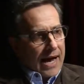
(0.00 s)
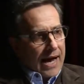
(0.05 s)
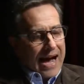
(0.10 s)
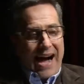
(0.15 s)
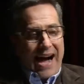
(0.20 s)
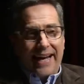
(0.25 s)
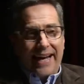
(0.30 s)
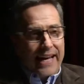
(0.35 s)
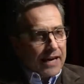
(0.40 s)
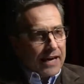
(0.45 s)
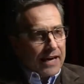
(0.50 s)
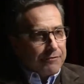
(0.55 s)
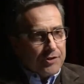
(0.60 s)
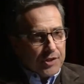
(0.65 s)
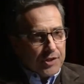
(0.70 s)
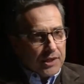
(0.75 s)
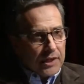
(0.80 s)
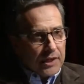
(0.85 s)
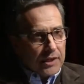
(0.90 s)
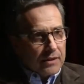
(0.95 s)
I have
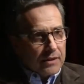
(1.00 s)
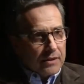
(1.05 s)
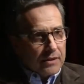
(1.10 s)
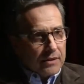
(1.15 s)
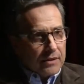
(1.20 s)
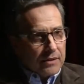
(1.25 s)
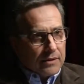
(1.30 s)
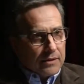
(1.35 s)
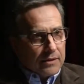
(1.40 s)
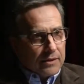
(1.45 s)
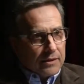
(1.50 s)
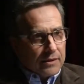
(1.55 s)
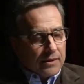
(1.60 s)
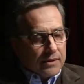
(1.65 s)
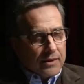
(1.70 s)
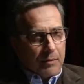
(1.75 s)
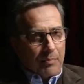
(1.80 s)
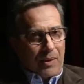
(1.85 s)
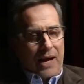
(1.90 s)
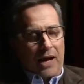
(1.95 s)
seen
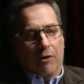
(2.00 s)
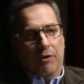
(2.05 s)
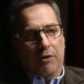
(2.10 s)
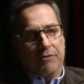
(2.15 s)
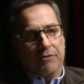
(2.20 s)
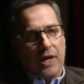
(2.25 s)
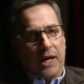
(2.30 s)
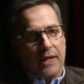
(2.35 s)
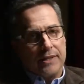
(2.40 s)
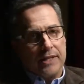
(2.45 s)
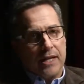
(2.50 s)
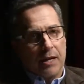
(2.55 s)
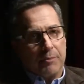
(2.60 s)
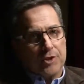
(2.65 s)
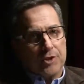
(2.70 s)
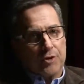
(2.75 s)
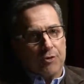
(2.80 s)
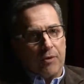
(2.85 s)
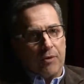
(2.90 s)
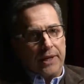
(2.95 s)
the power of God
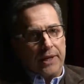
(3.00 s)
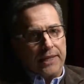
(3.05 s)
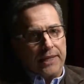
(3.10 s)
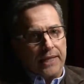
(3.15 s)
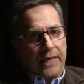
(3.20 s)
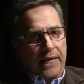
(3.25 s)
demonstrated